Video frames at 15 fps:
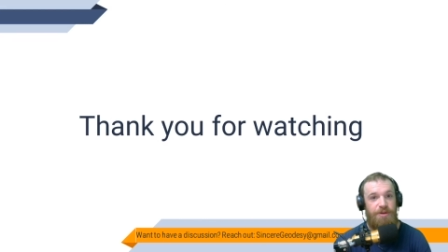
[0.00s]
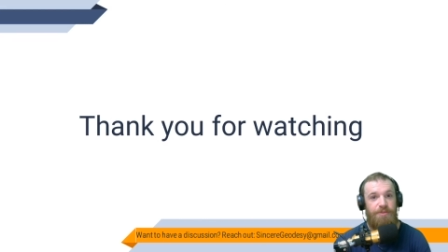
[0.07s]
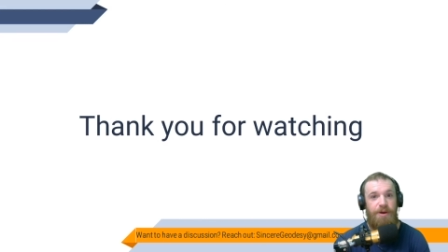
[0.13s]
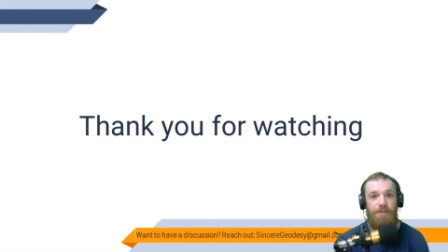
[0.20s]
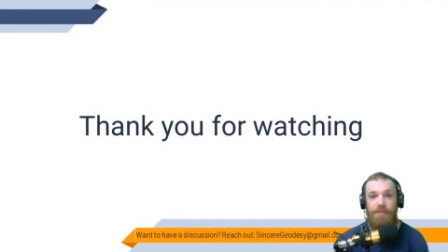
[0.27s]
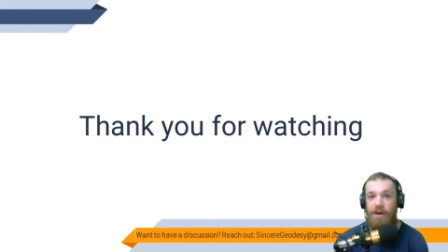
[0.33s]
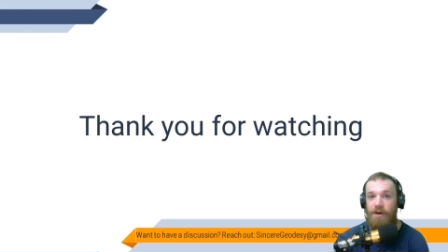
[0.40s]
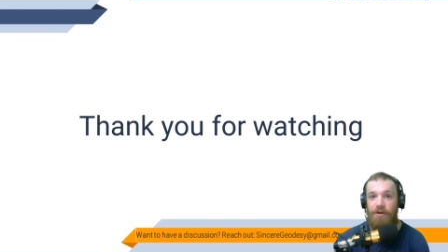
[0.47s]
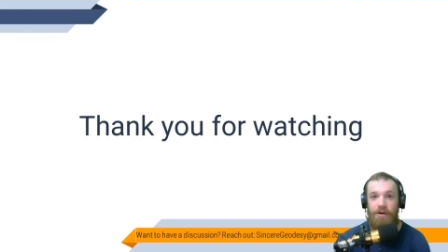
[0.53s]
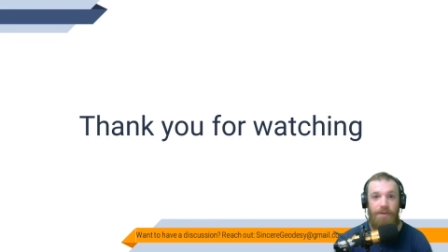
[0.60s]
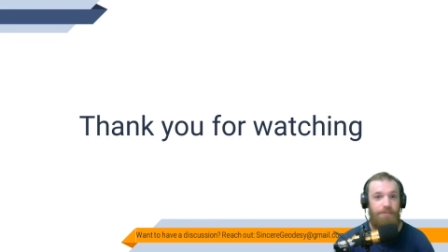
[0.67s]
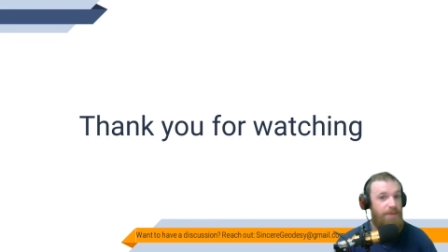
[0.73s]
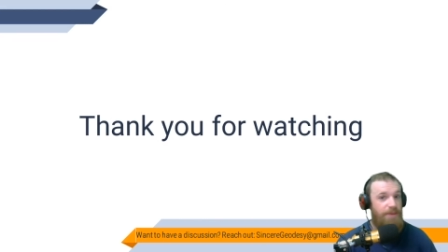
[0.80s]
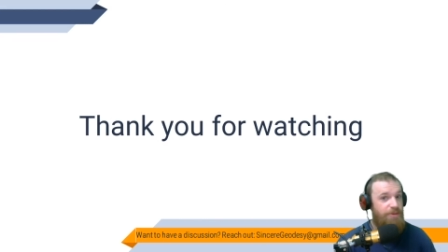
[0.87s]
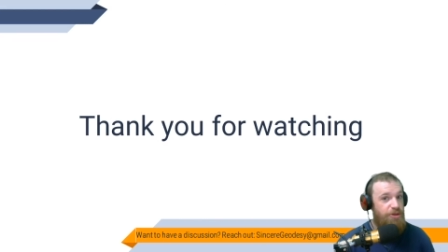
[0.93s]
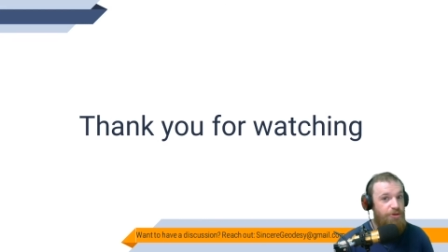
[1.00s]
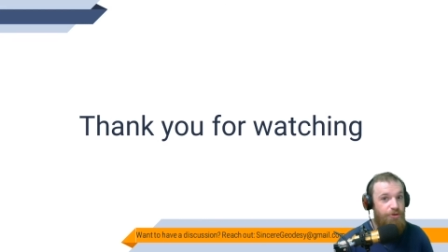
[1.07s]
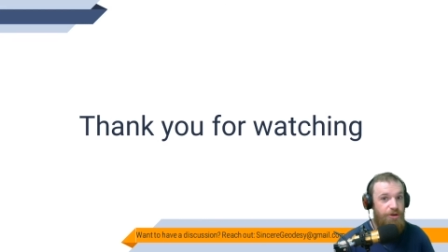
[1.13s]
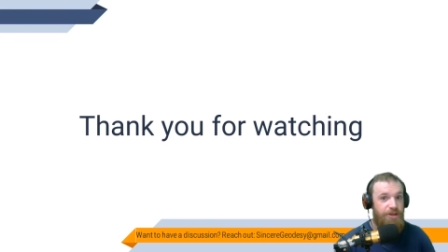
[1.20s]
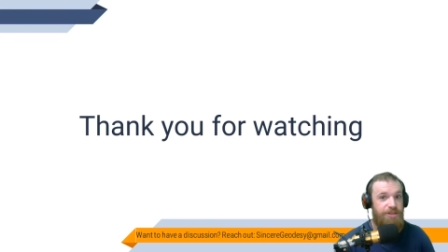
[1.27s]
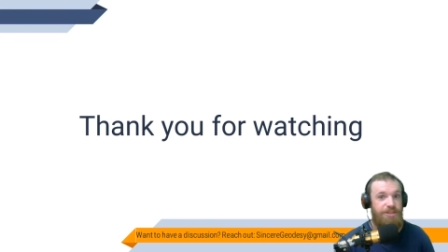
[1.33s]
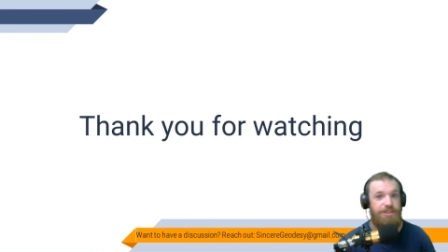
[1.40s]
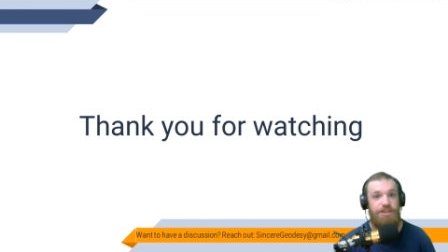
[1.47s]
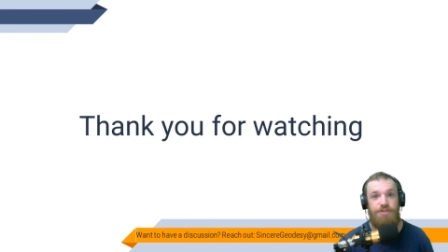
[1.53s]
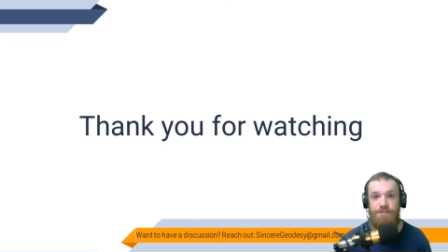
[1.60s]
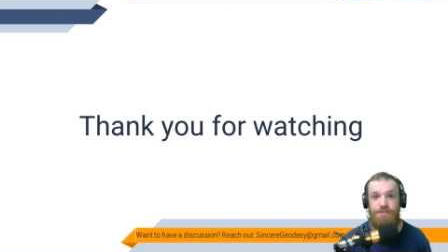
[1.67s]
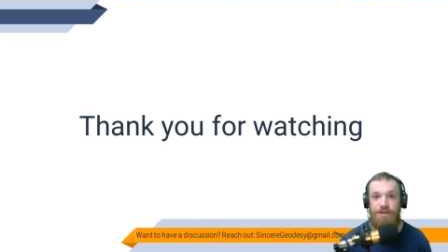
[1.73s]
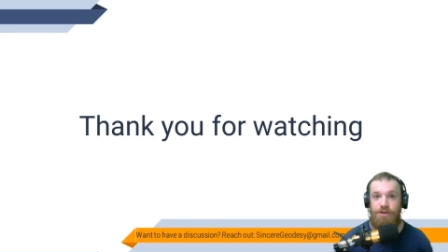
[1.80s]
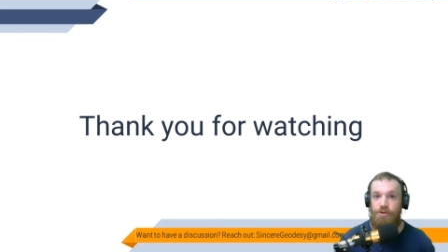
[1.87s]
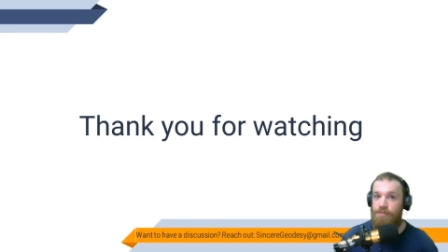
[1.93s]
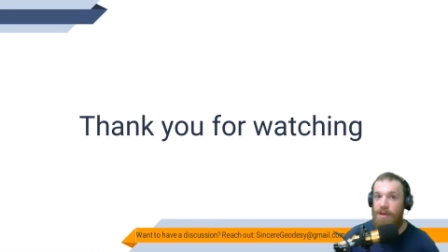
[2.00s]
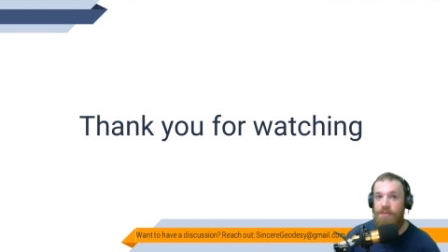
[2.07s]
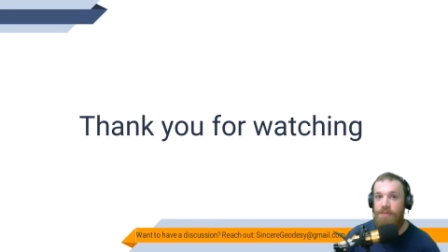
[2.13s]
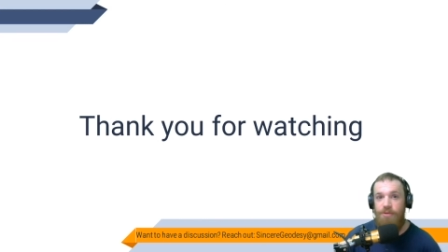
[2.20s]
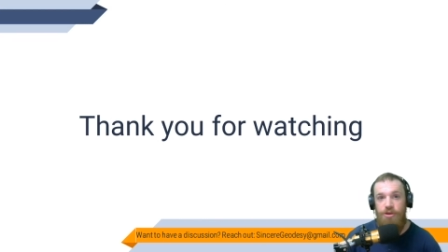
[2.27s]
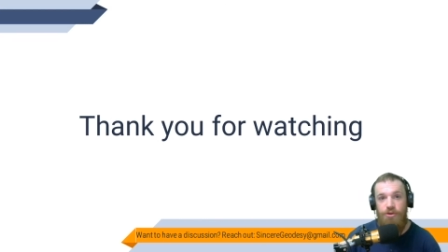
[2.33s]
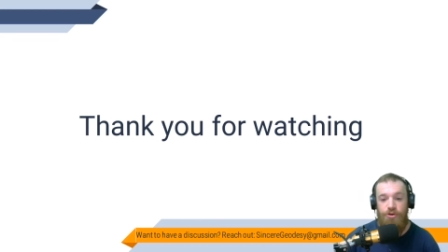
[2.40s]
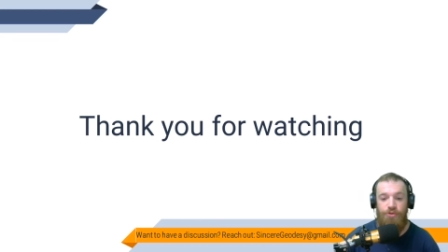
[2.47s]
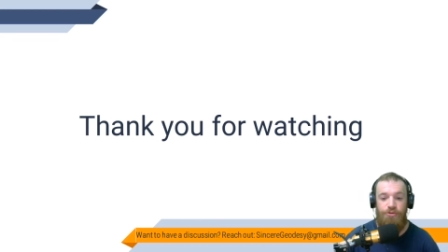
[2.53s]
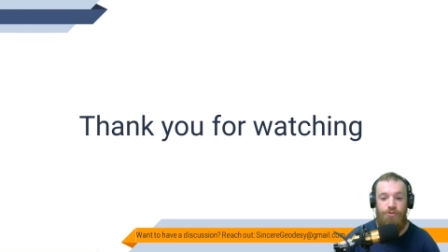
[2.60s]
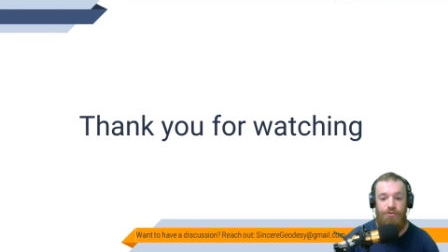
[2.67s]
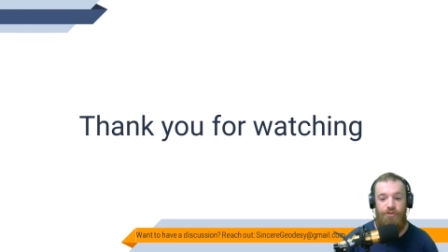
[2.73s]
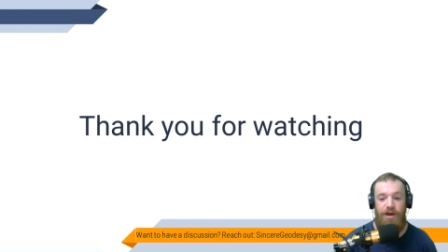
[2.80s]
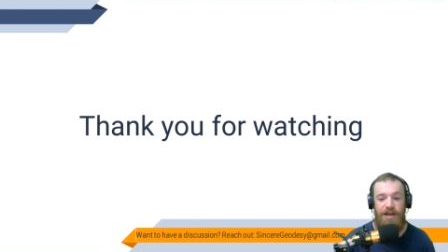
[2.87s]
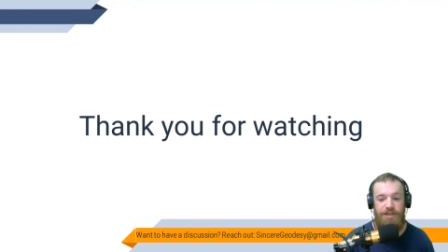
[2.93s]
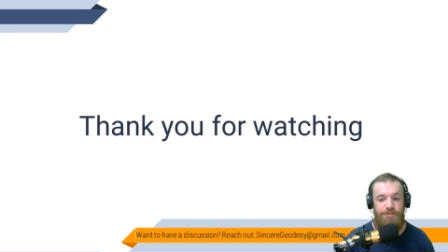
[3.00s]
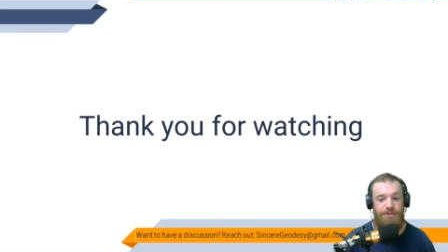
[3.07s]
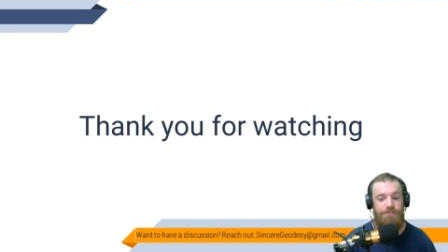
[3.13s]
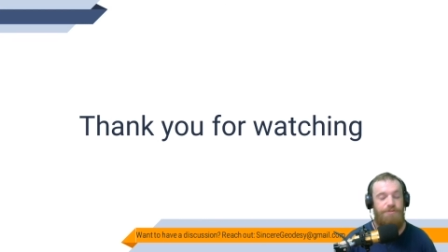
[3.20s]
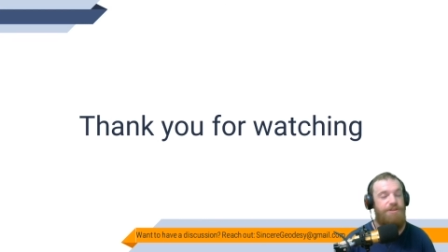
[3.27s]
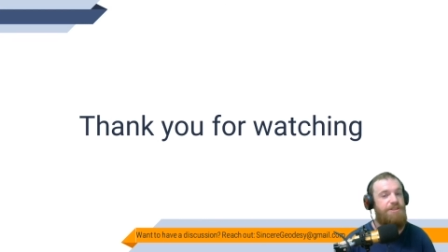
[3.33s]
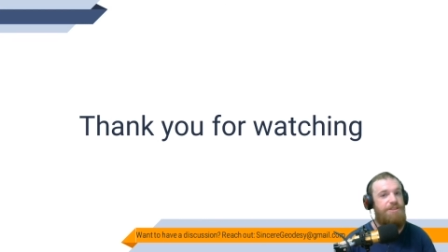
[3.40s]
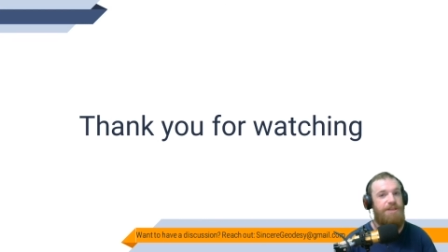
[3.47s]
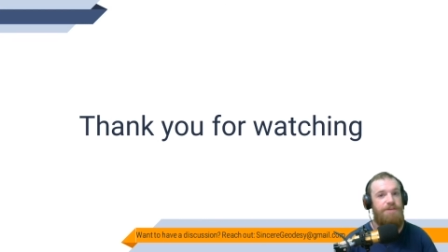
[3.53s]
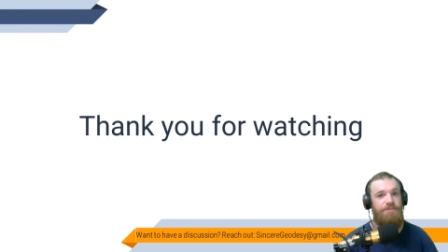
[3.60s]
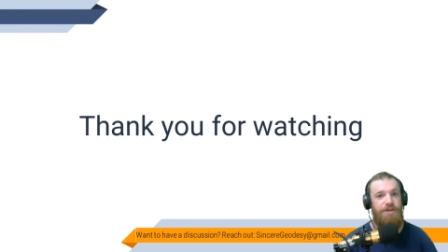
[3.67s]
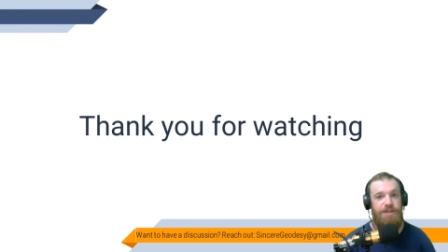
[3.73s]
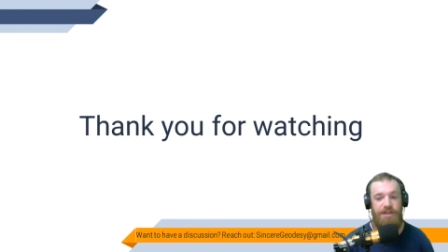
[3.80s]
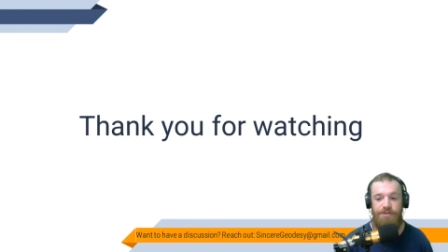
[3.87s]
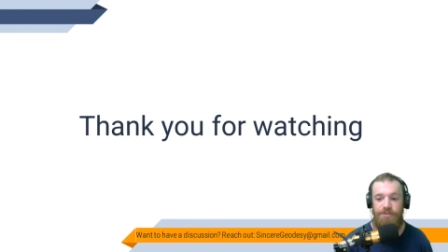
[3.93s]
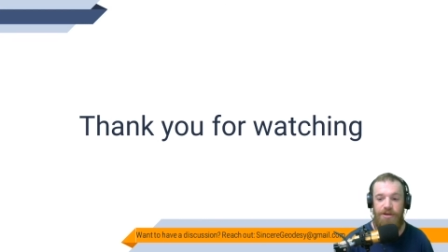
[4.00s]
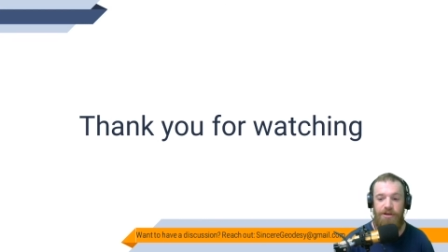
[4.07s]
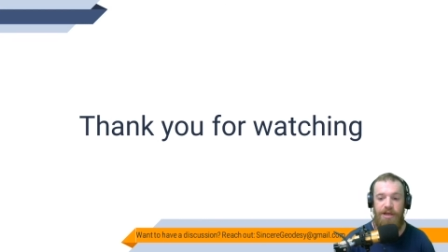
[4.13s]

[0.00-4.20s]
about how maybe you could assist me or maybe you could revise me, please send me an email at